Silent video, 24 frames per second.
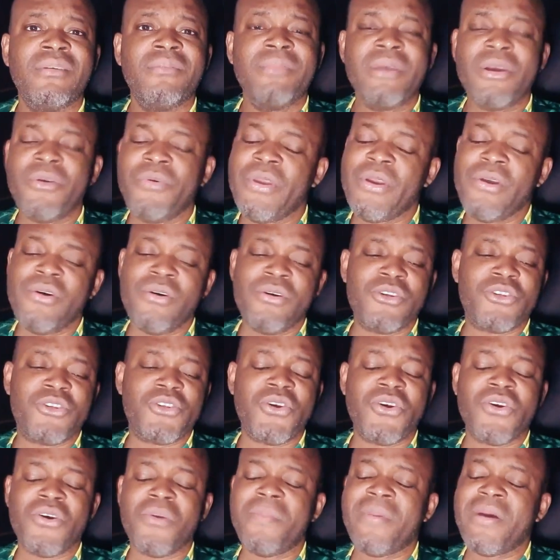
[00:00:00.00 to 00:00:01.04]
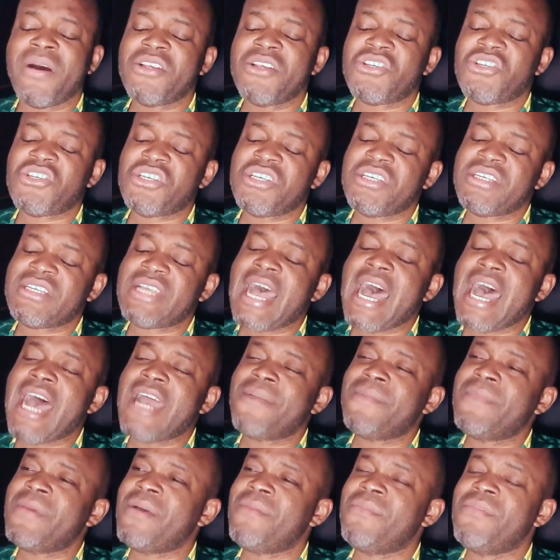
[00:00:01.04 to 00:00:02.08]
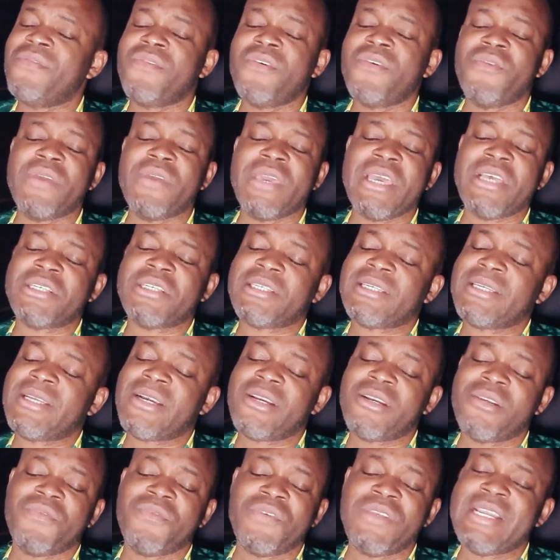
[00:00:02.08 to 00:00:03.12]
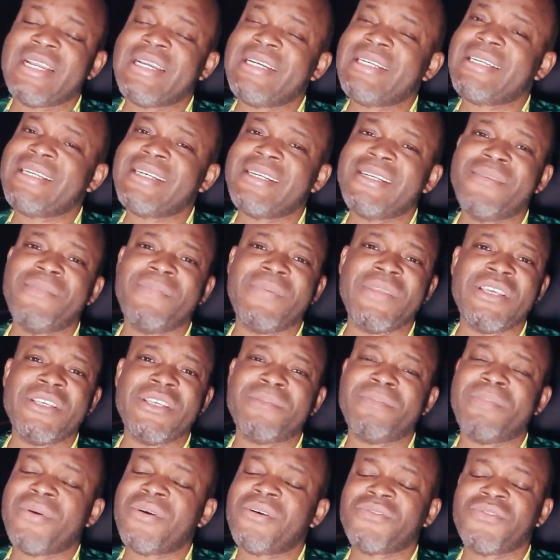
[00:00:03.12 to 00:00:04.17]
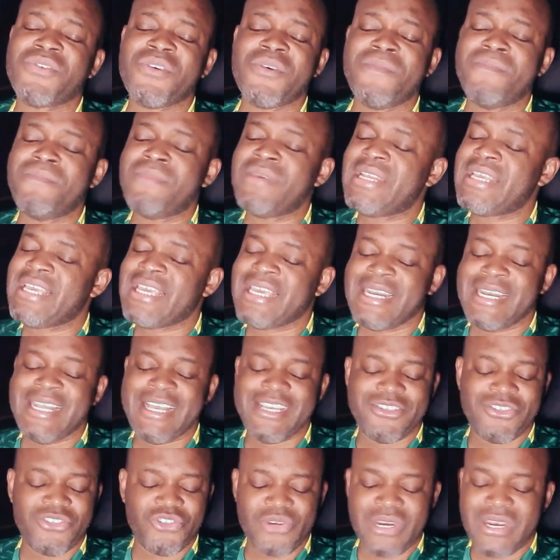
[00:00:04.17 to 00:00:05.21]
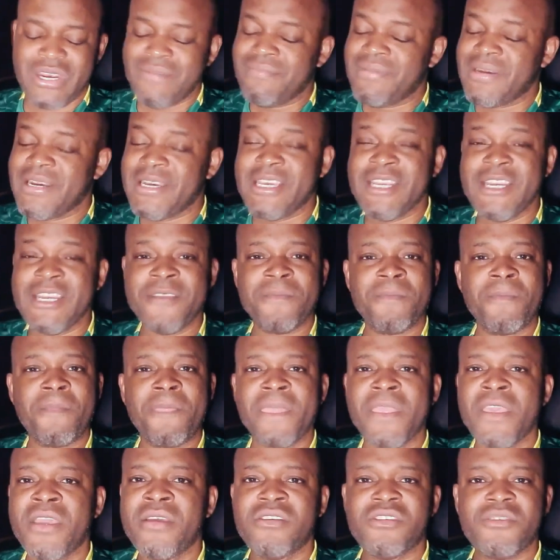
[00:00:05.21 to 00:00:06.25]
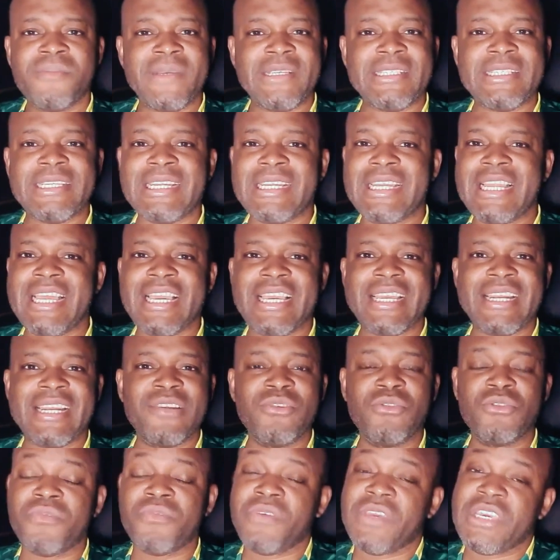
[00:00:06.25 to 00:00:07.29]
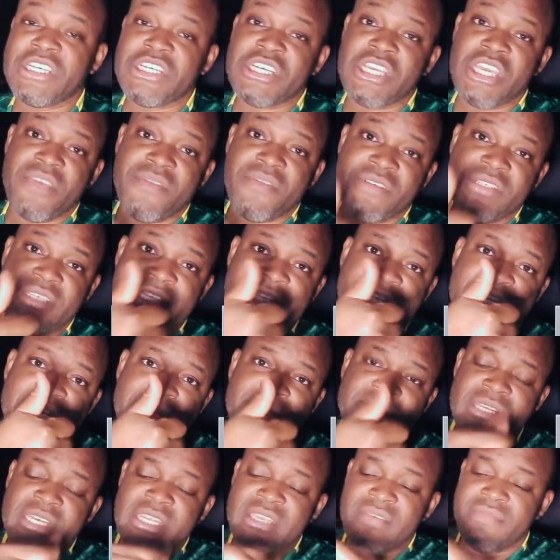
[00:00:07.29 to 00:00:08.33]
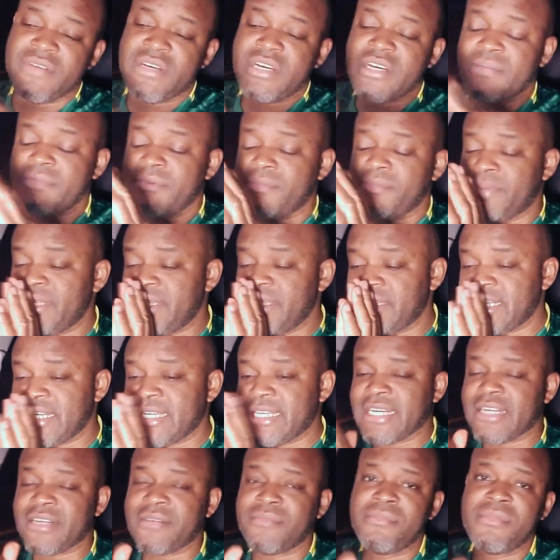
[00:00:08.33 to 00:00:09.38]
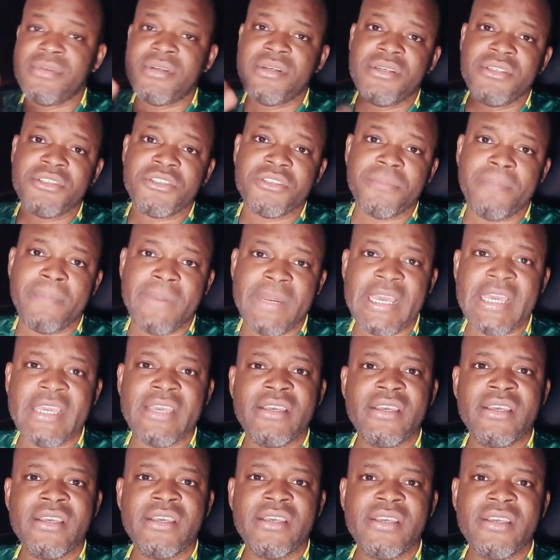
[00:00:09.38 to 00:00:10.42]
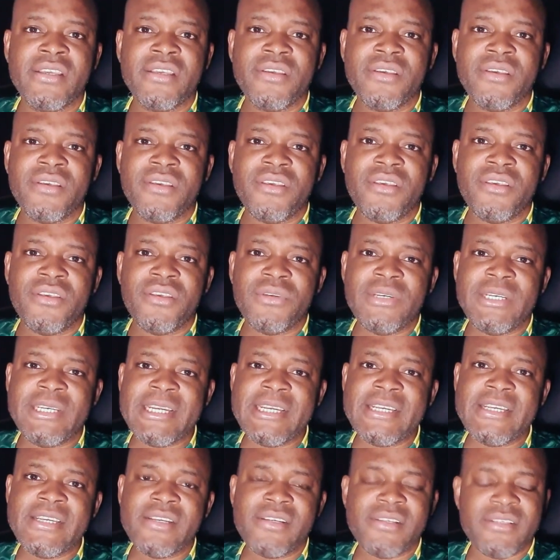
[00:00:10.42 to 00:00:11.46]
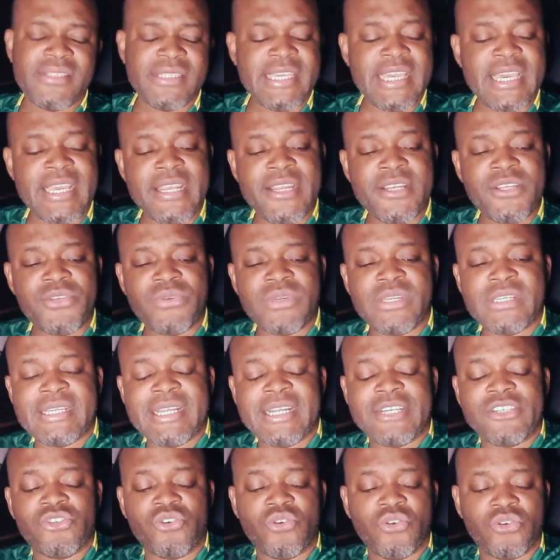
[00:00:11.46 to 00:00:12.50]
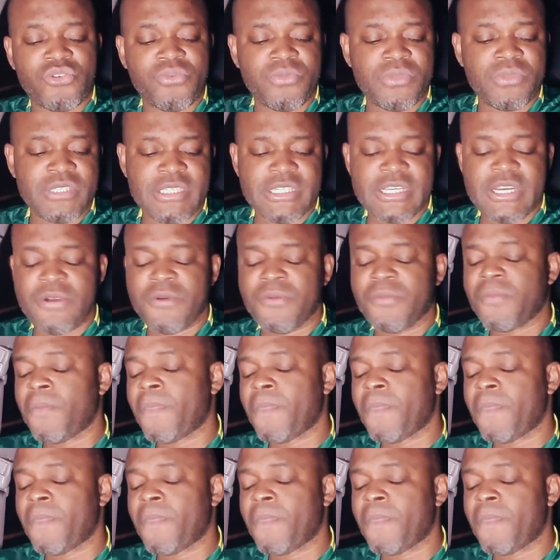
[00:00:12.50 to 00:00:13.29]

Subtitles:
Man, we're going to talk about She's Hot, man. Before we get started, if you're not done it, please pause for a minute. Hit that subscribe button. Smash that like and that notification. Give us a thumbs up. Leave a comment. Please let that commercial play. You dig? Let's get into it. Let's not talk too much. Let's go.